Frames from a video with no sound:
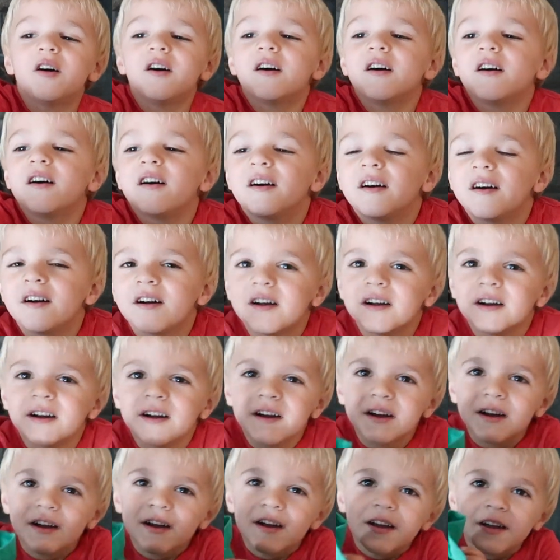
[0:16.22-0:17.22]
have the
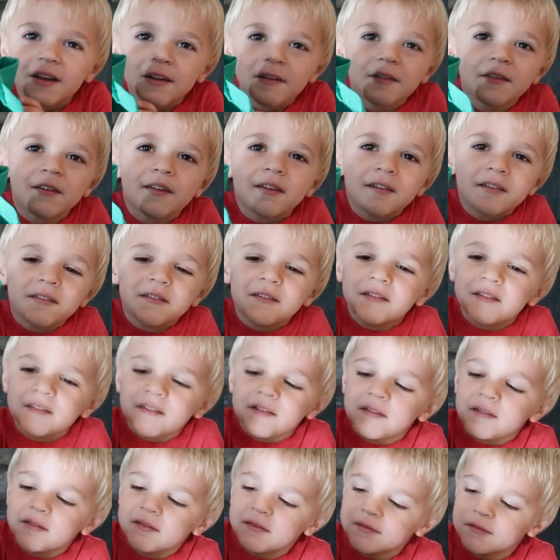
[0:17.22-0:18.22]
letter P. So
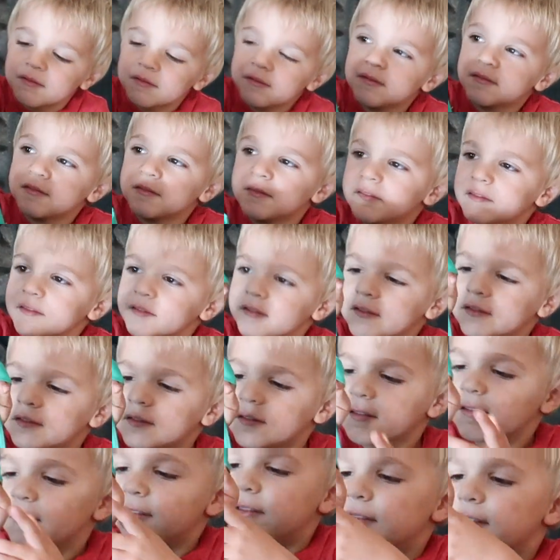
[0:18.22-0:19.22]
what did you decide to
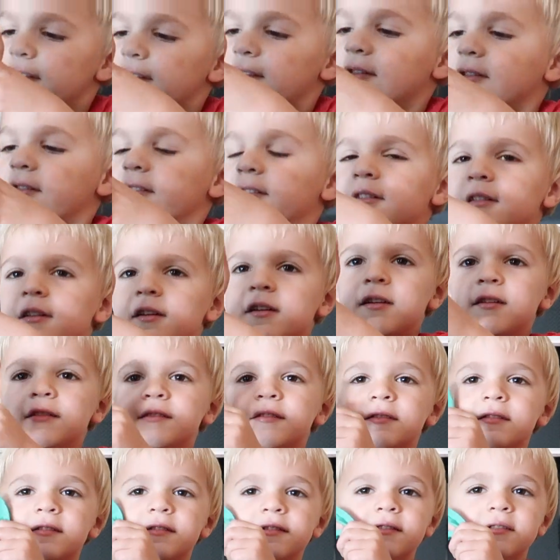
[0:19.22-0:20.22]
put in the bag
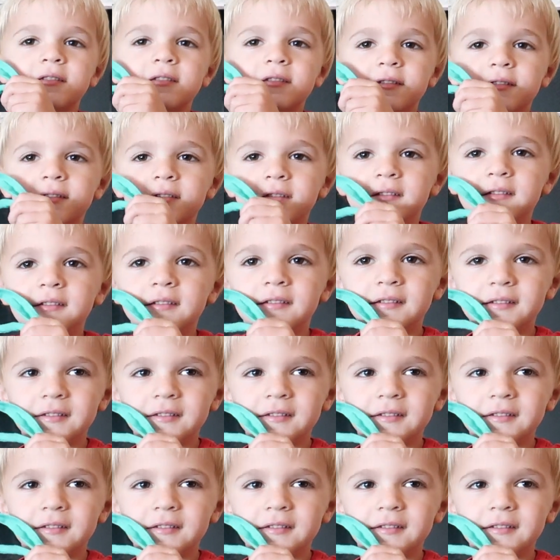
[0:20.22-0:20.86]
that's a letter P?